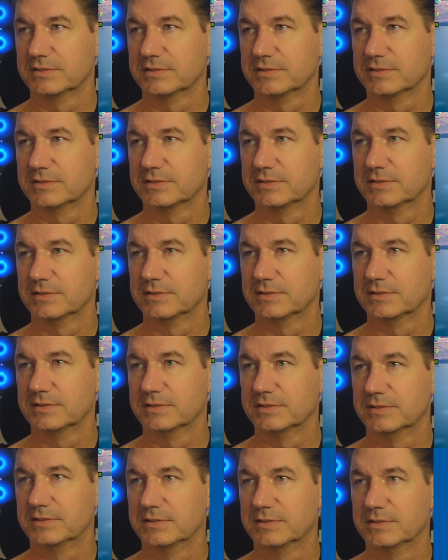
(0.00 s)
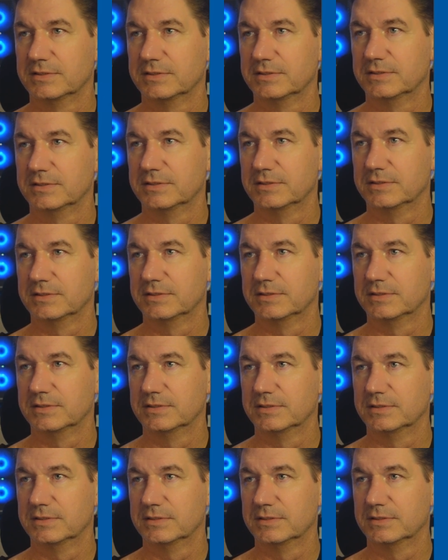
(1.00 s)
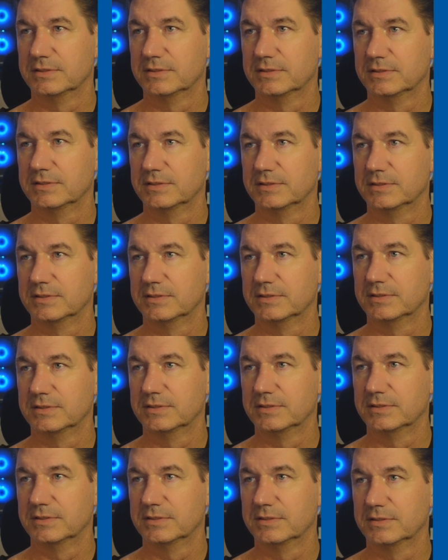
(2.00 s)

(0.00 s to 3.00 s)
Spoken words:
Nobody speaks.